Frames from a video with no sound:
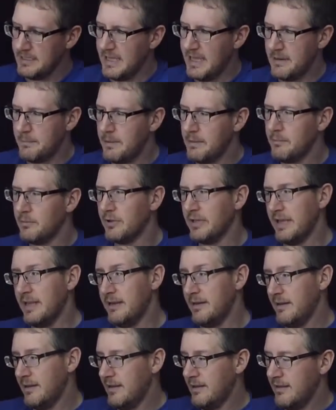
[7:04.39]
lot of people
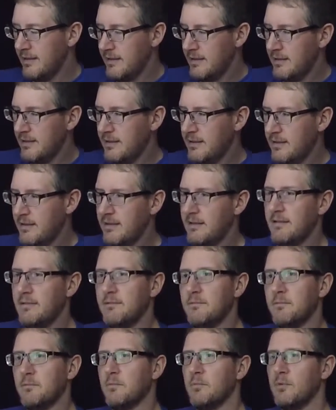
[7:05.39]
get
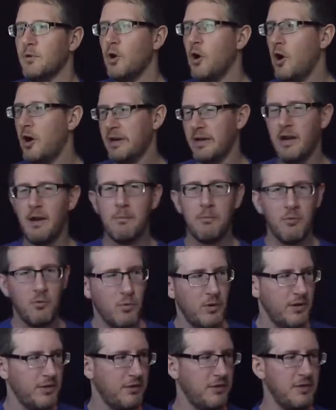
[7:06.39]
caught up
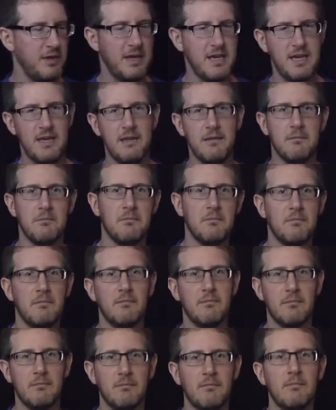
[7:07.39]
with the
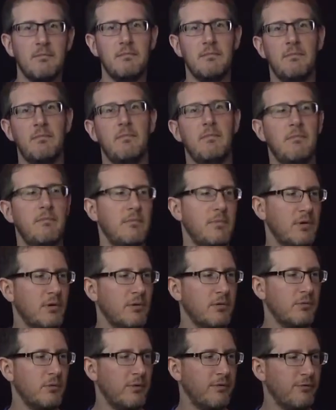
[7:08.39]

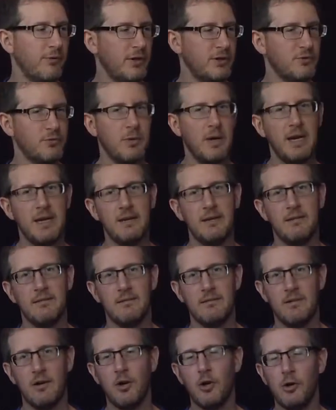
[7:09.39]
refresh rate
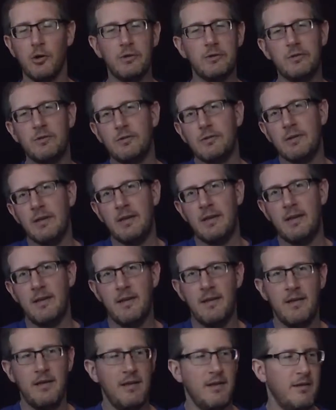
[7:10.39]
hertz
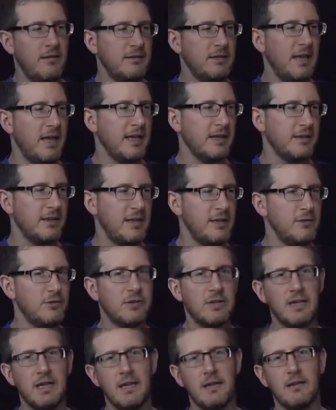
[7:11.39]
like they used
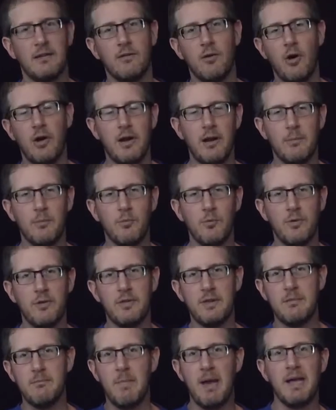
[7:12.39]
to get caught up with
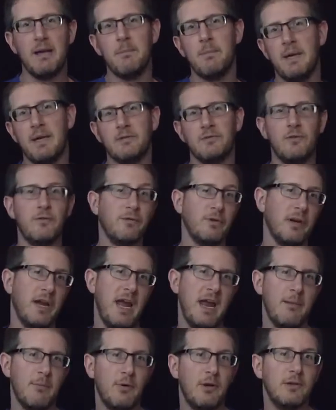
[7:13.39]
the megapixel for
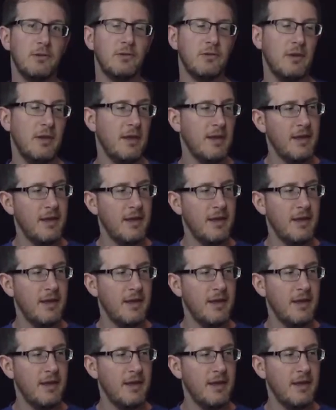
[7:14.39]
cameras.